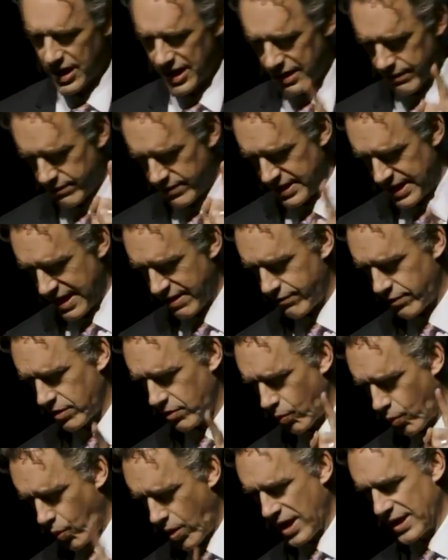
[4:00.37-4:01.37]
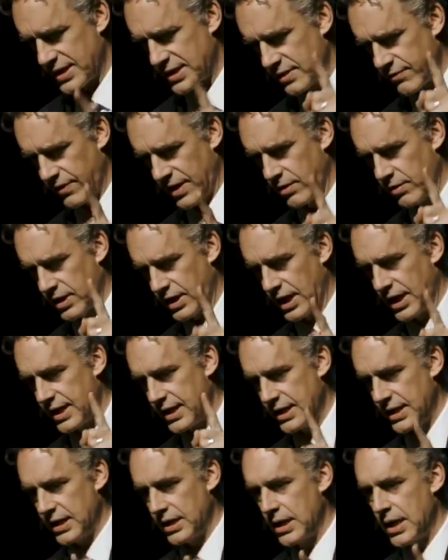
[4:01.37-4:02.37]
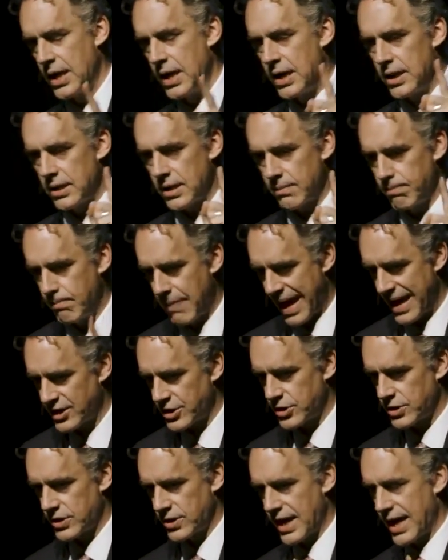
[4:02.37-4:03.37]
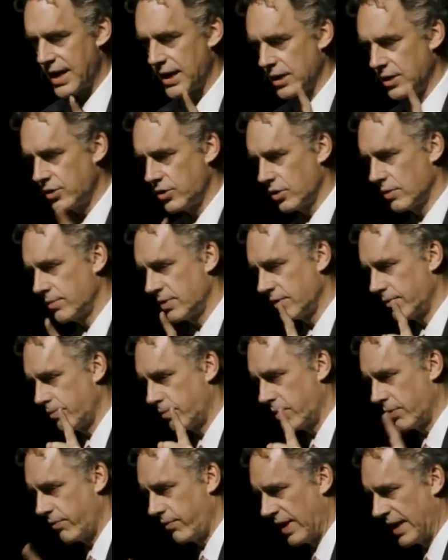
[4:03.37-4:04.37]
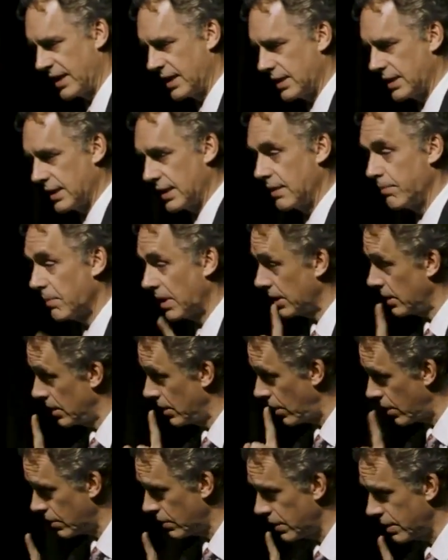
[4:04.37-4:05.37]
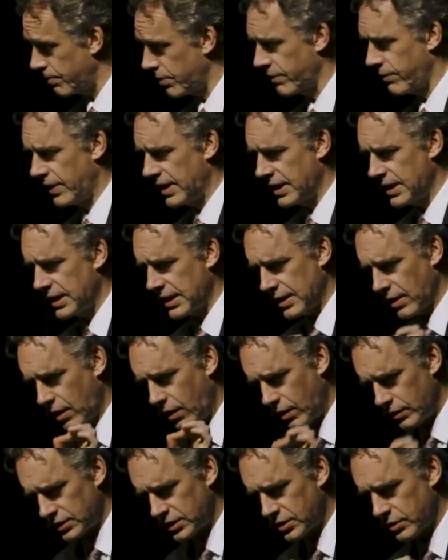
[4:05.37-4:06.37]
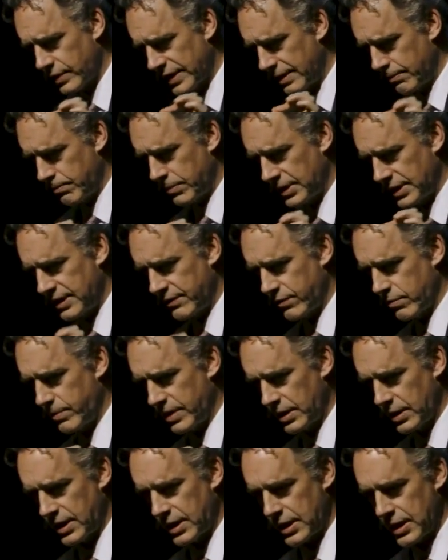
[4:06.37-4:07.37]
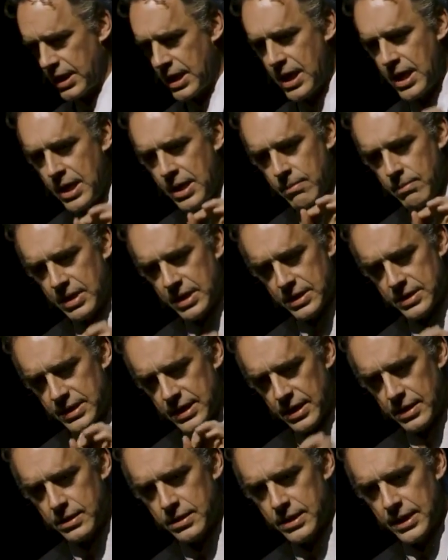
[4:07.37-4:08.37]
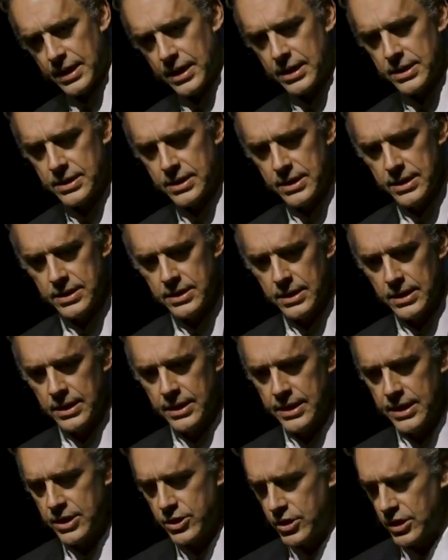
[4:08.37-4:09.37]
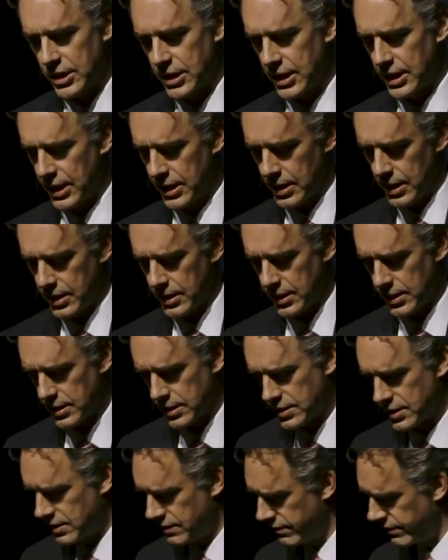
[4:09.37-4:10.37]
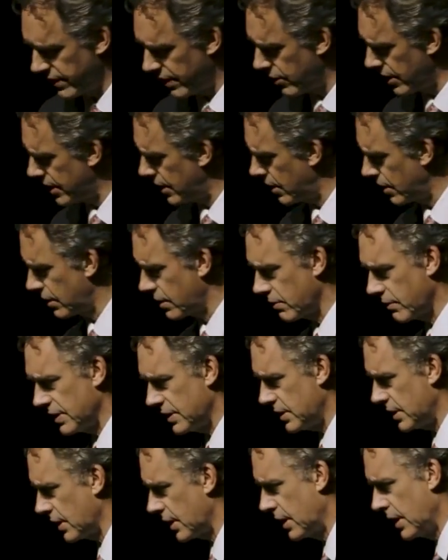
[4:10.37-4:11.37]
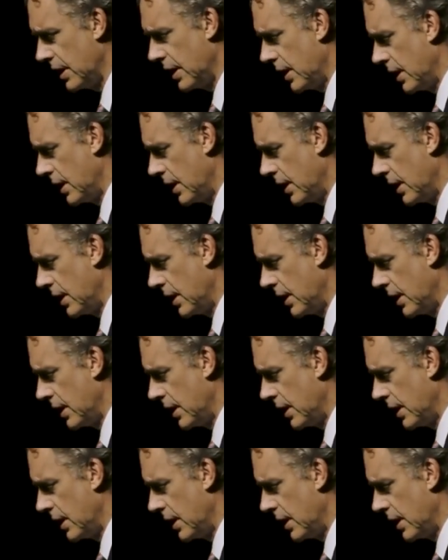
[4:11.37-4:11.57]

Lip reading: I have never once found an idea that matches that in terms of profundity, but not only profundity, also in believability. Because the other thing I see as a clinician, and I think this is very characteristic